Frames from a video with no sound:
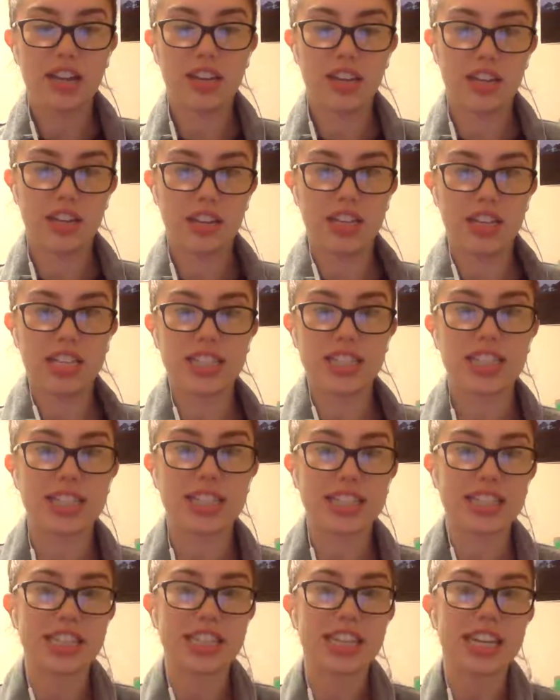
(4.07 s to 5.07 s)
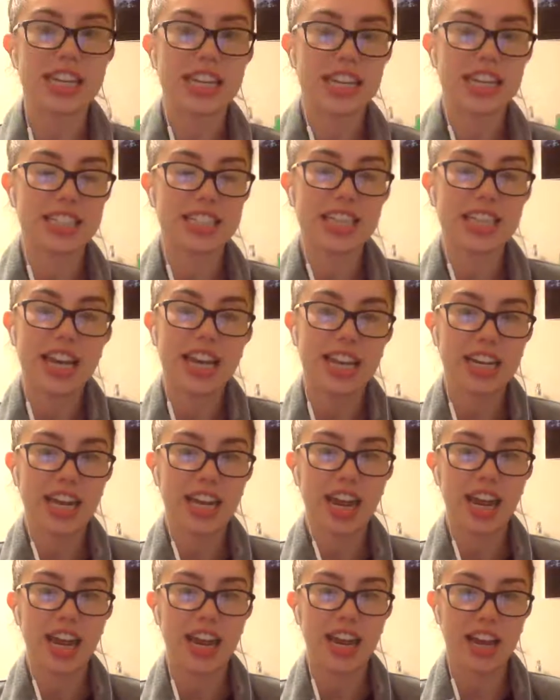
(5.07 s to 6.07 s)
this is the second
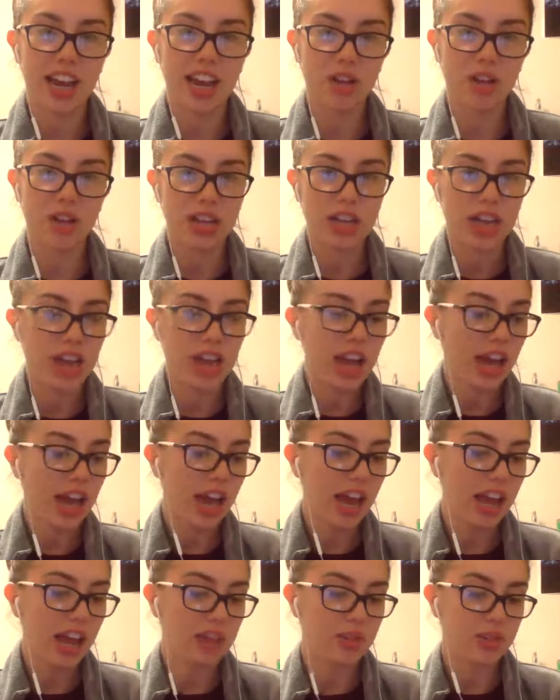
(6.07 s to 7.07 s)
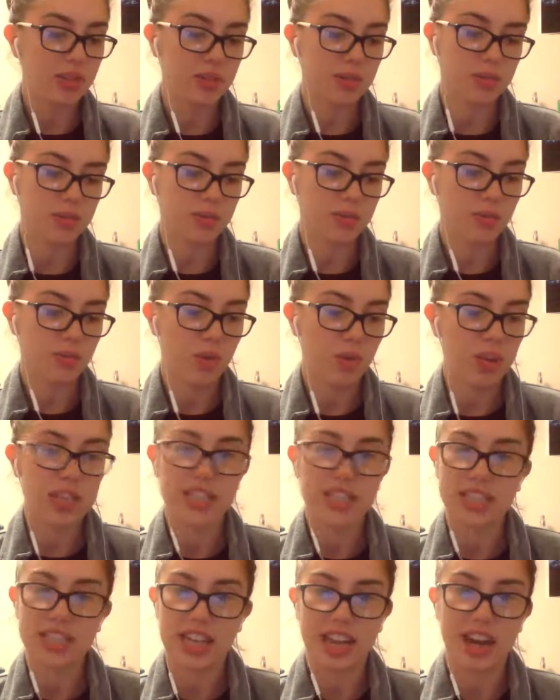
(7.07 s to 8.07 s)
hangout, and for
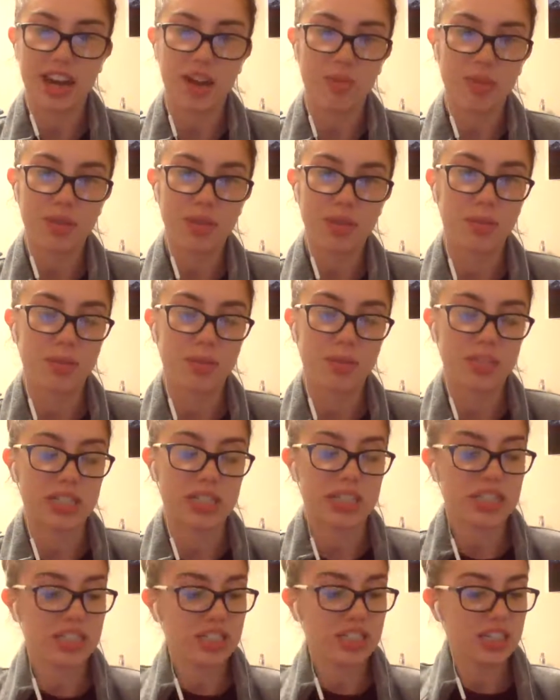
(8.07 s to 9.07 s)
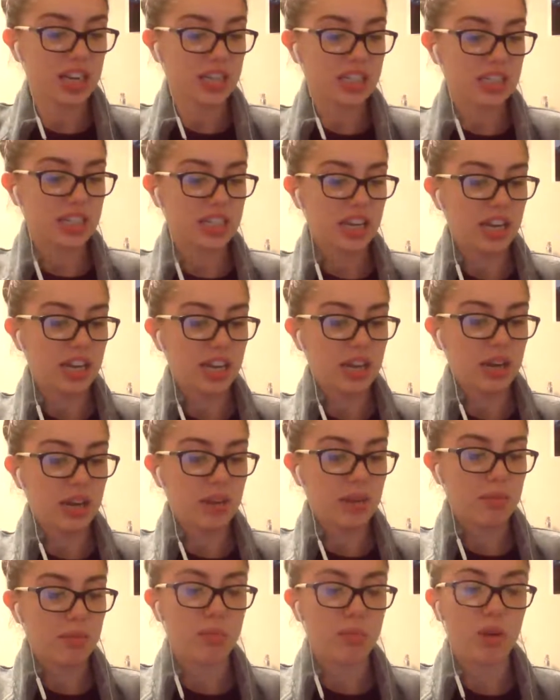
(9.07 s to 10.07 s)
this hangout, we will be discussing
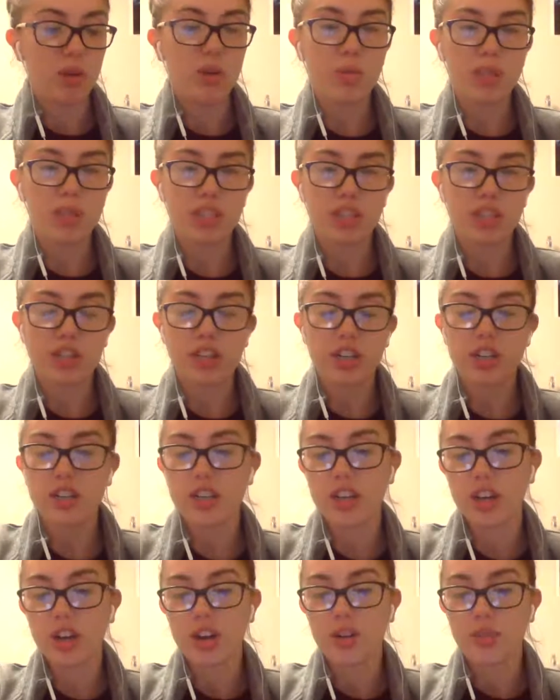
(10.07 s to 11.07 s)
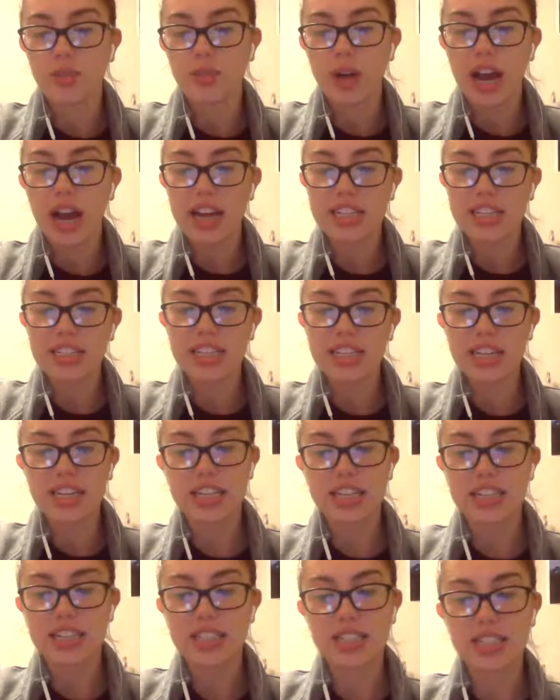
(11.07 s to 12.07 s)
Bookwizard, Raz
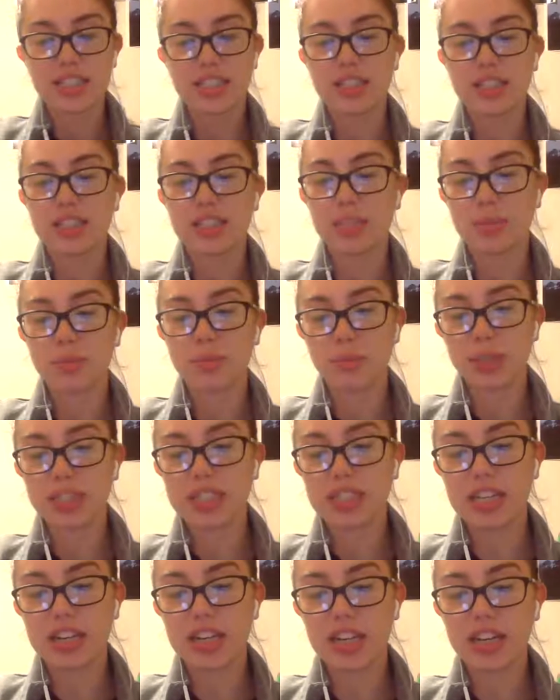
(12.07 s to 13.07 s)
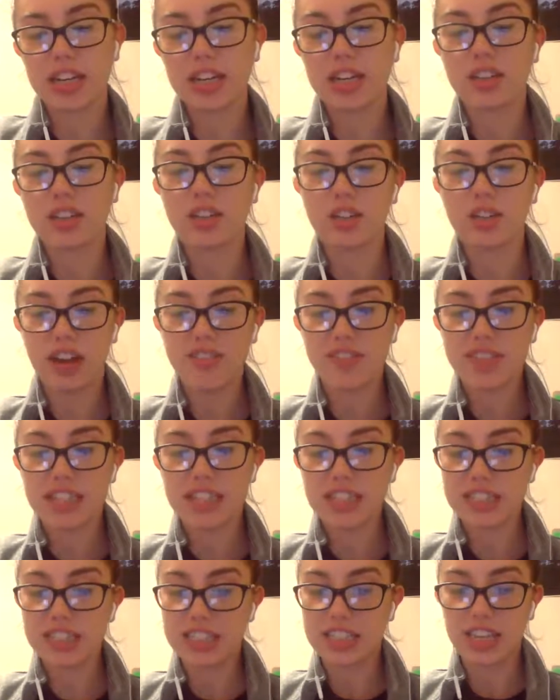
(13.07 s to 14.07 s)
Kids, Spritzlet, Crafty
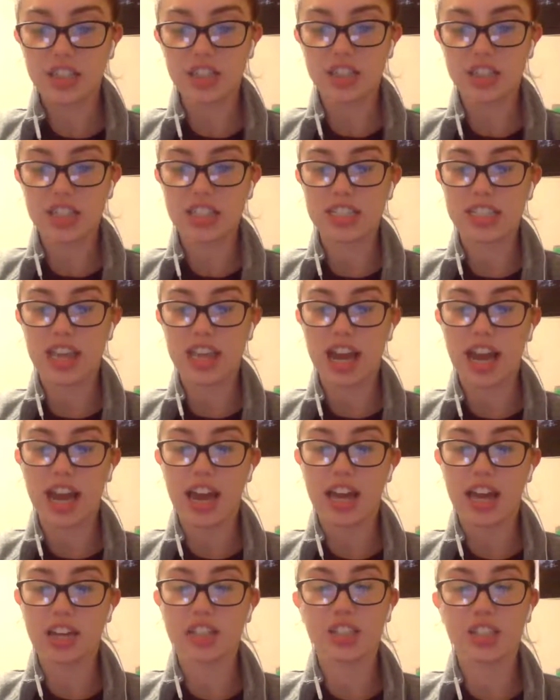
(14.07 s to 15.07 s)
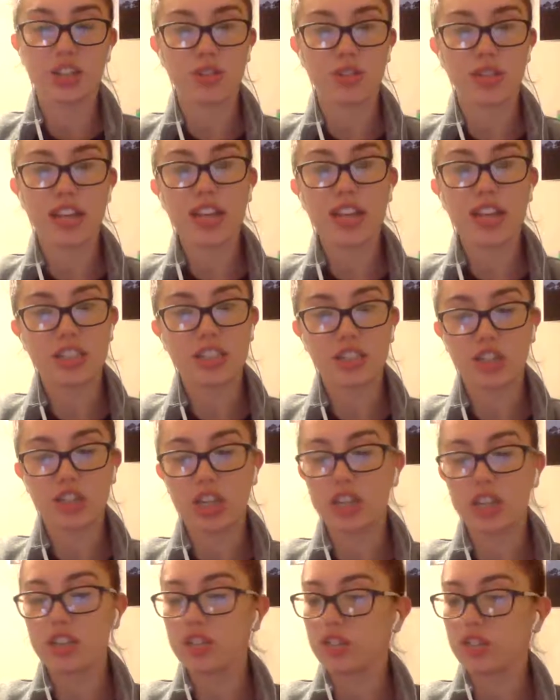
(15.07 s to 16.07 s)
Extensions, and UDL
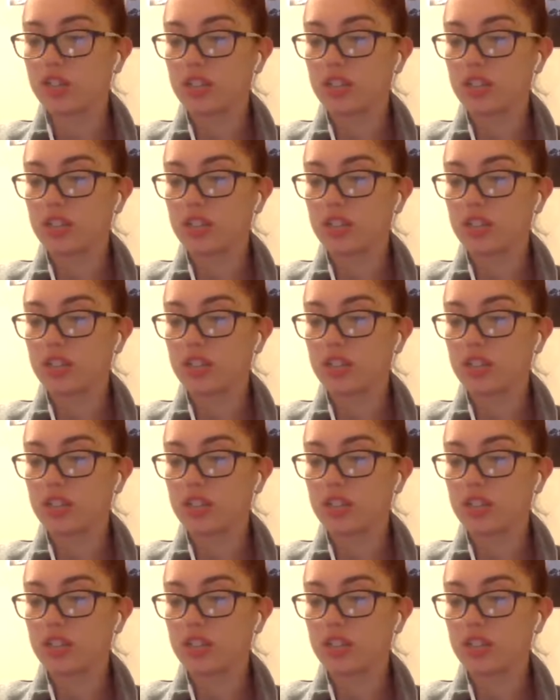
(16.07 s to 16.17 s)
Exchange.